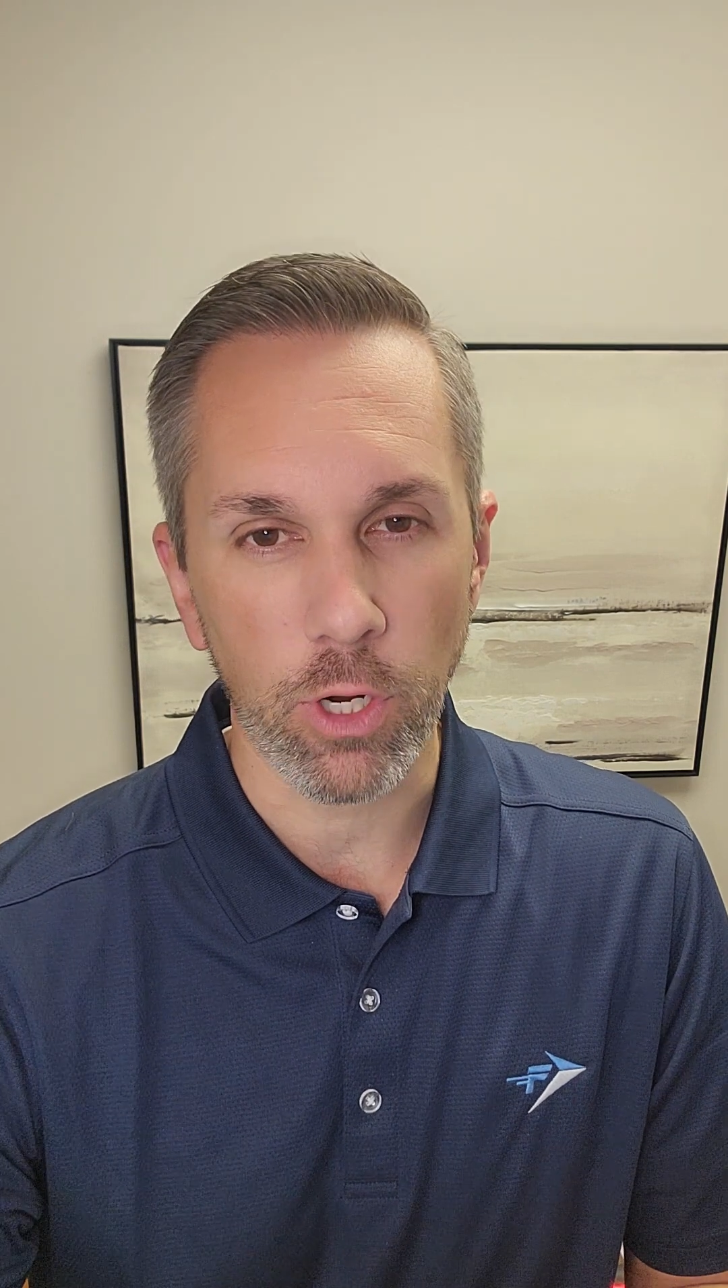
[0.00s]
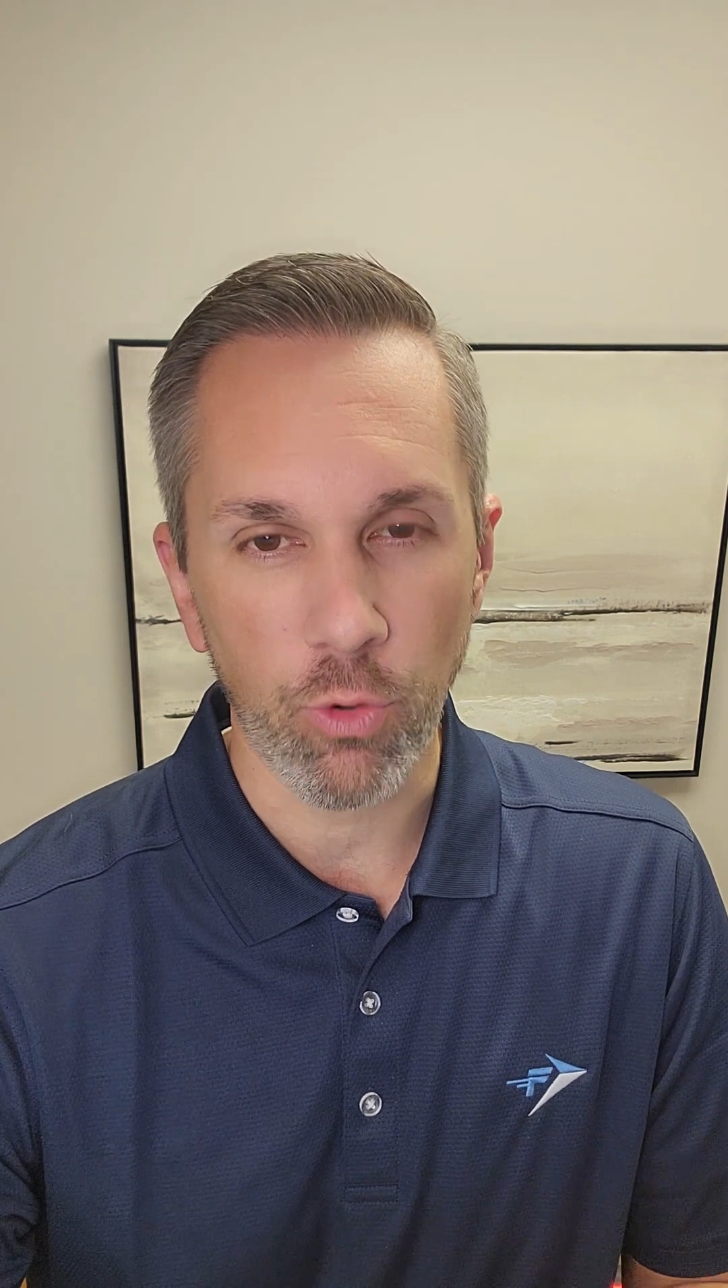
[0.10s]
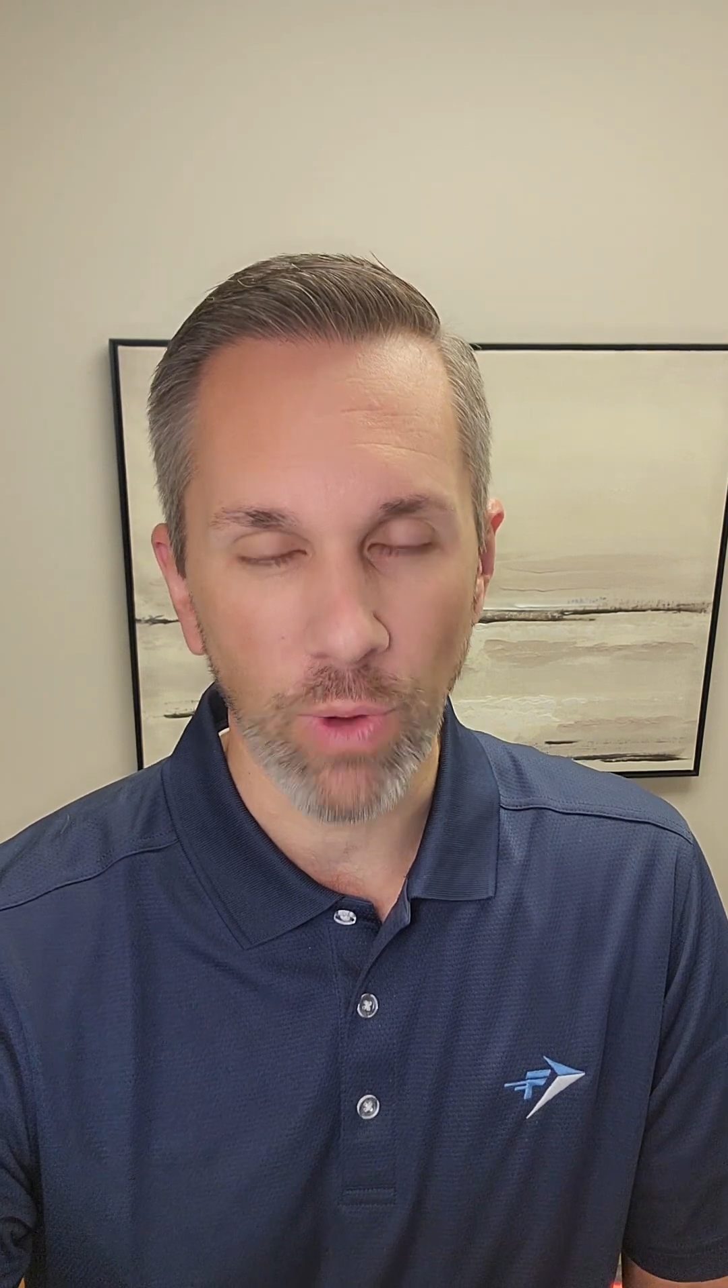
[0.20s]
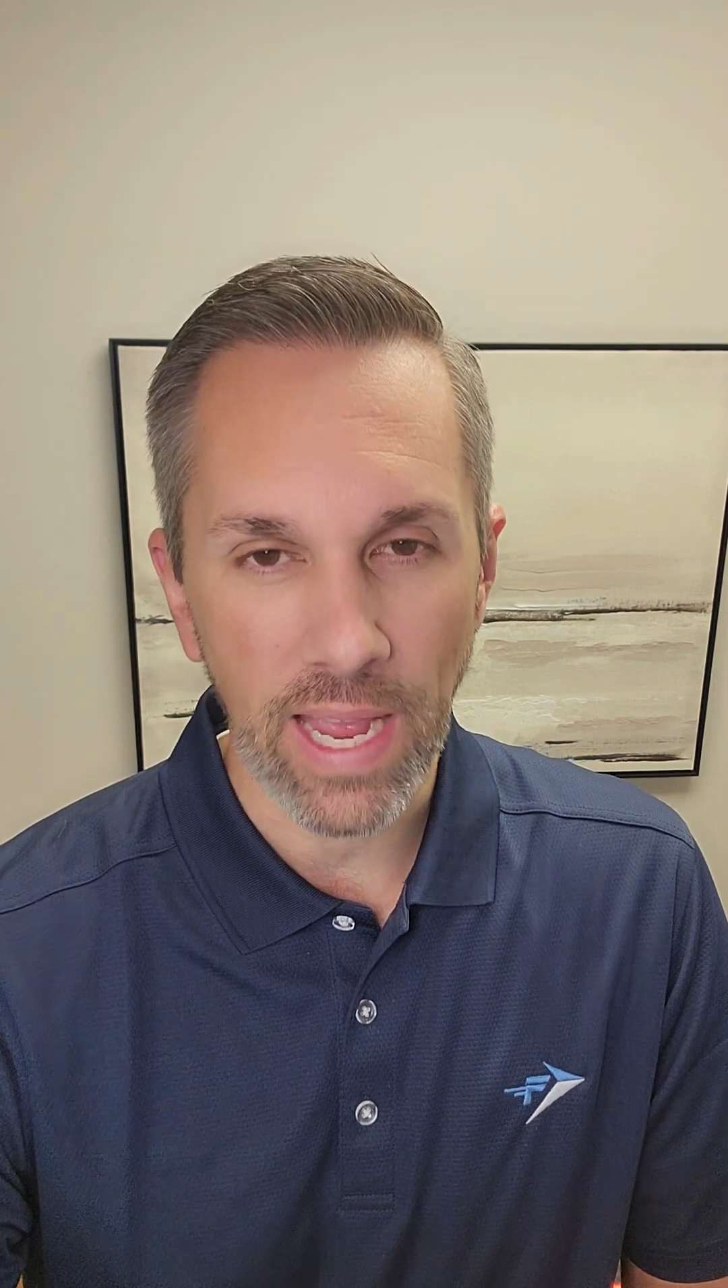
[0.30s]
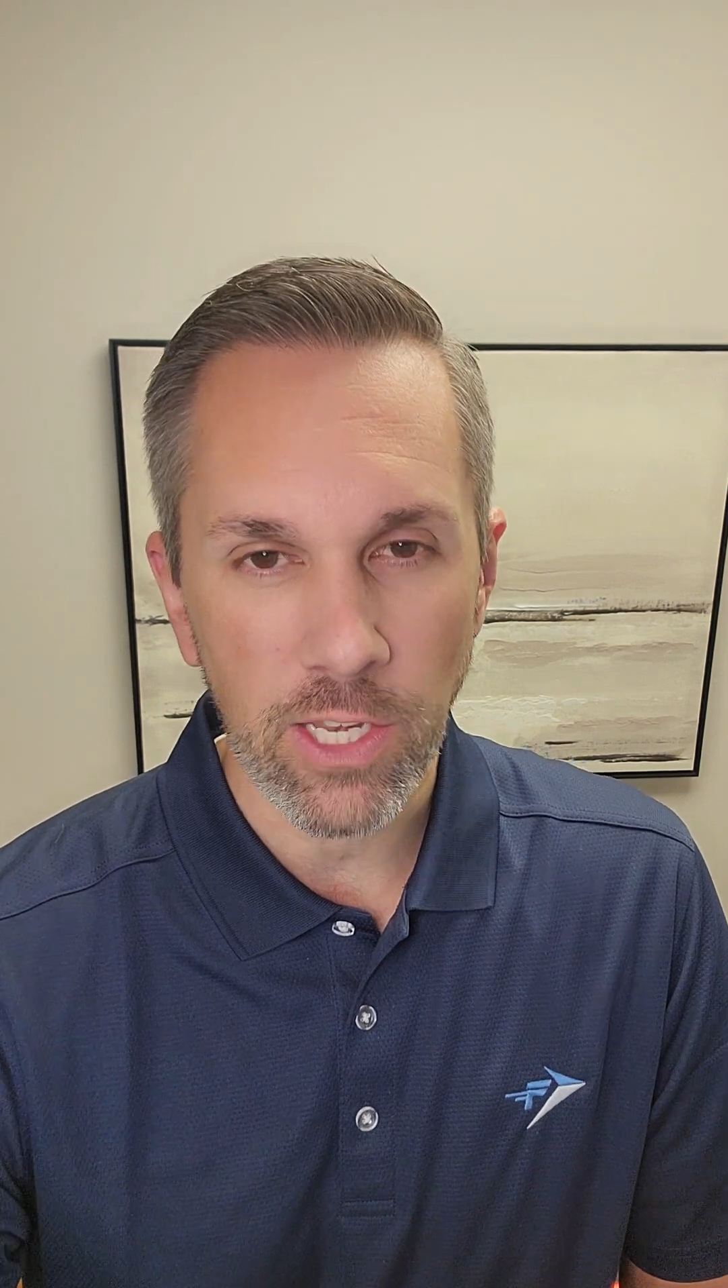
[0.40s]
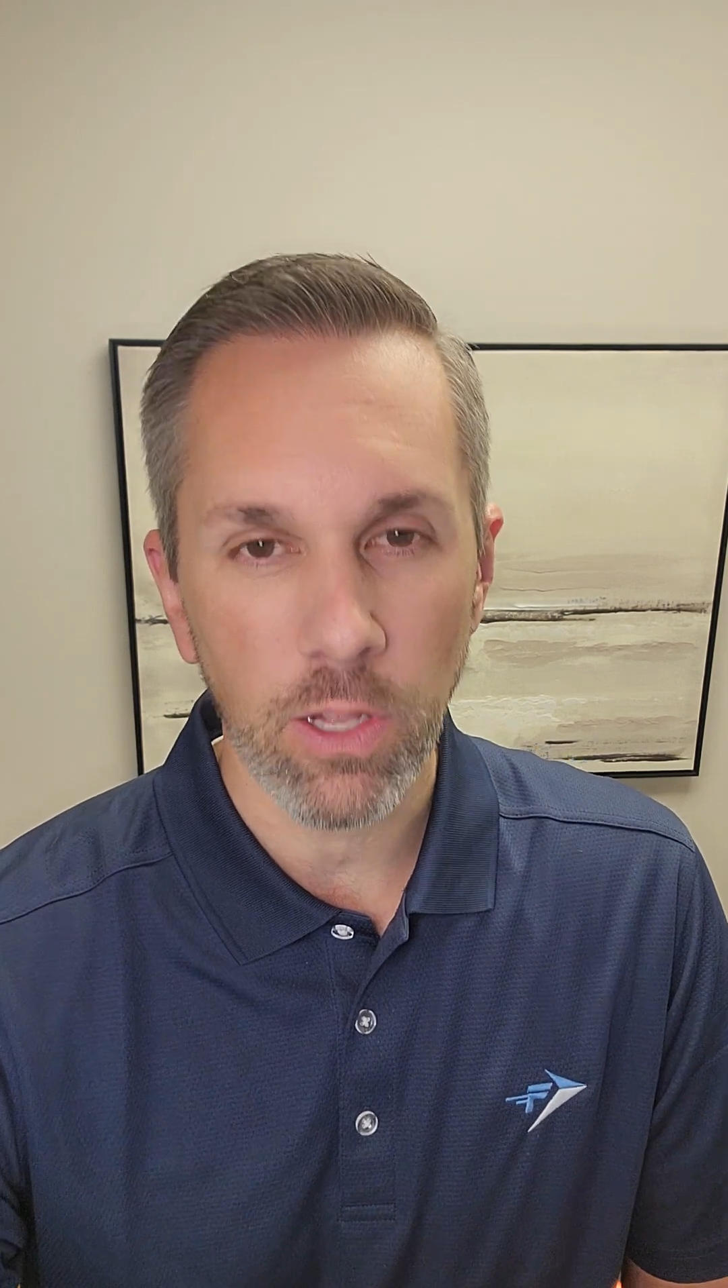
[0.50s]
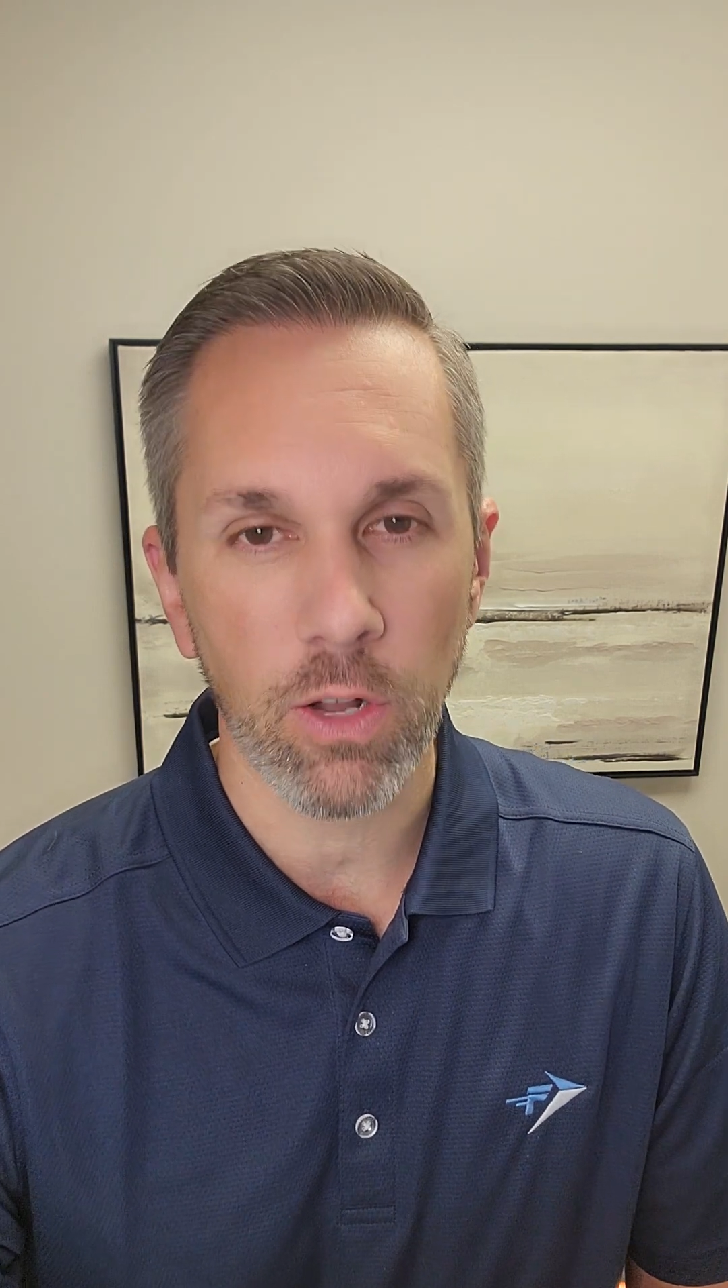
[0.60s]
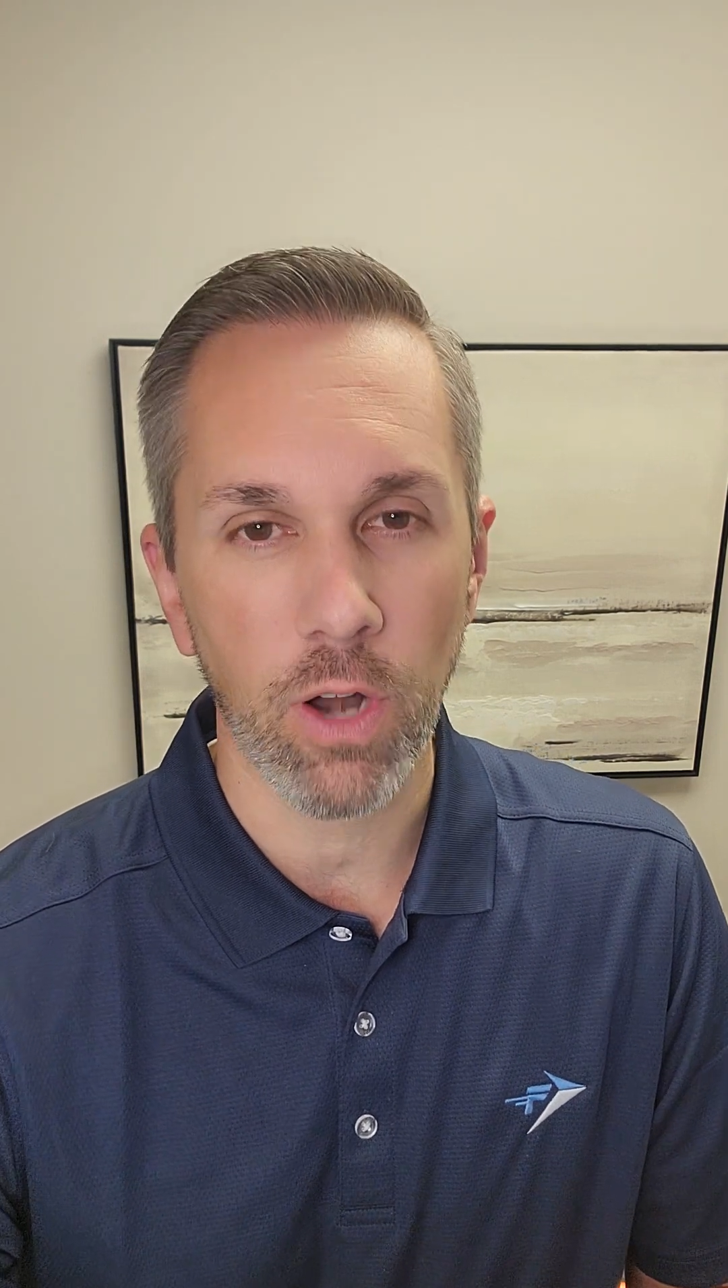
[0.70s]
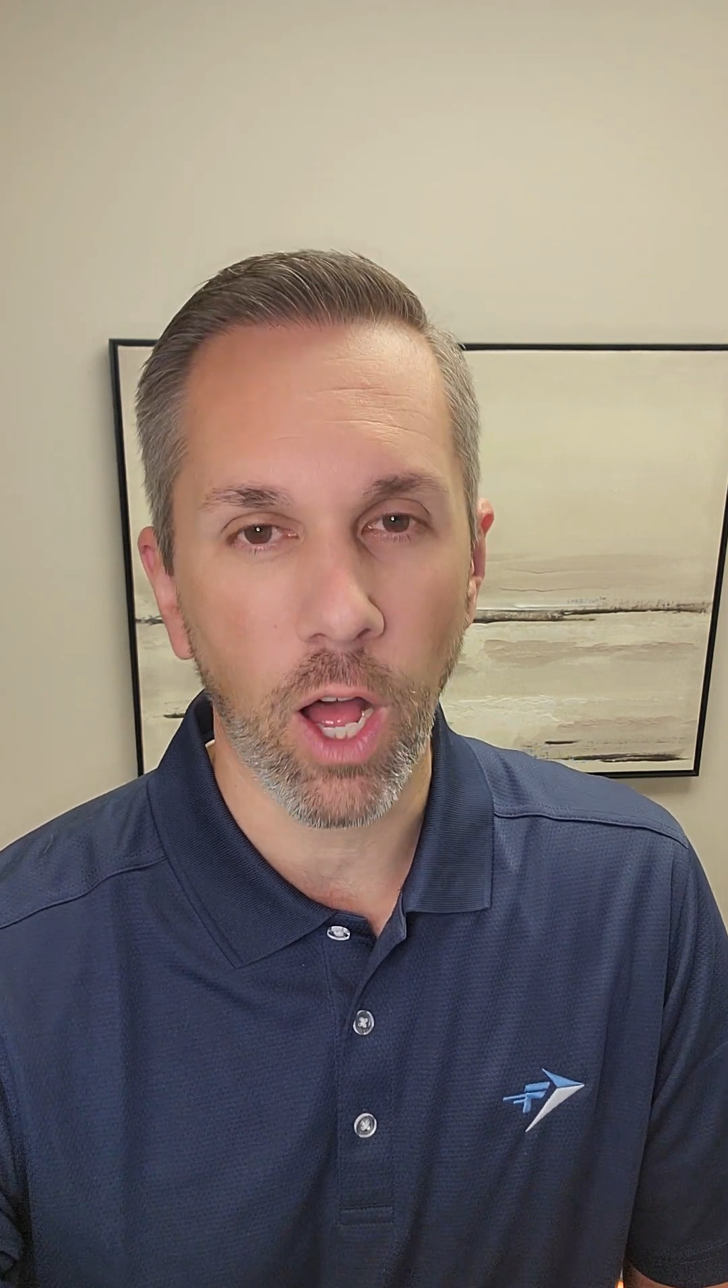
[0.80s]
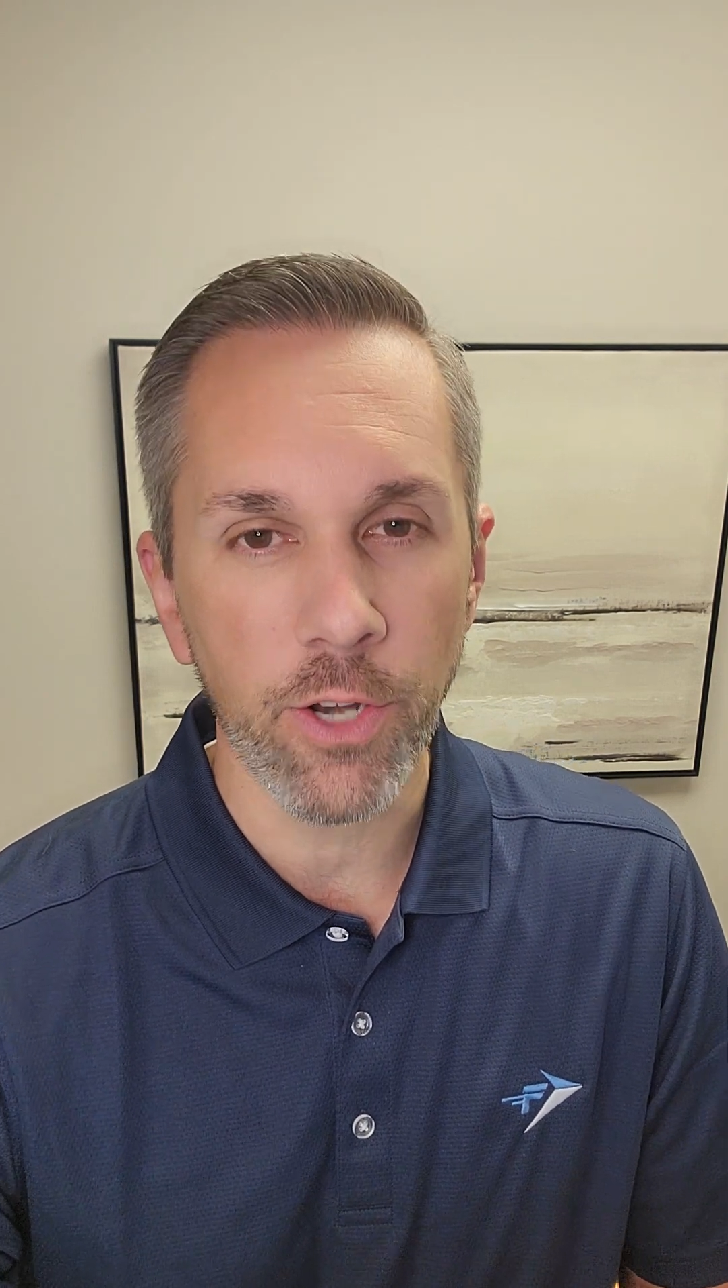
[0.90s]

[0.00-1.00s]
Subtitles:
granular